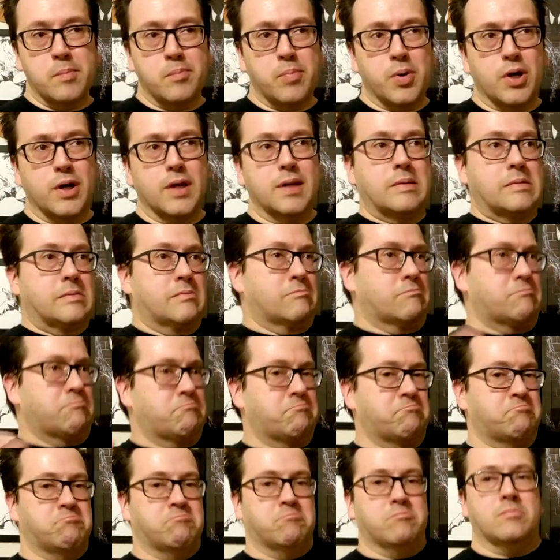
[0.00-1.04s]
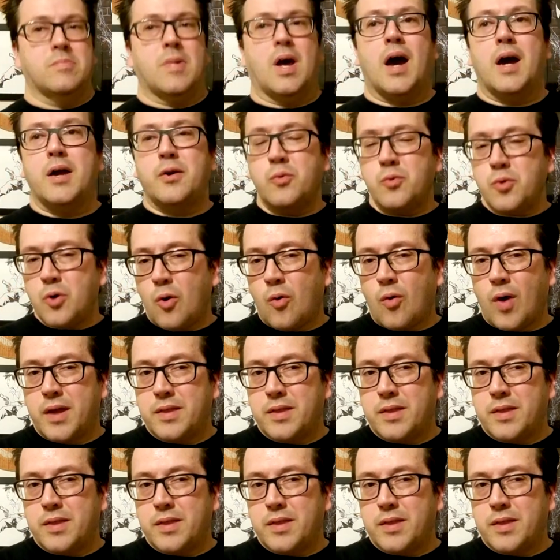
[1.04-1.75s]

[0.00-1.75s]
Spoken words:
but I don't know.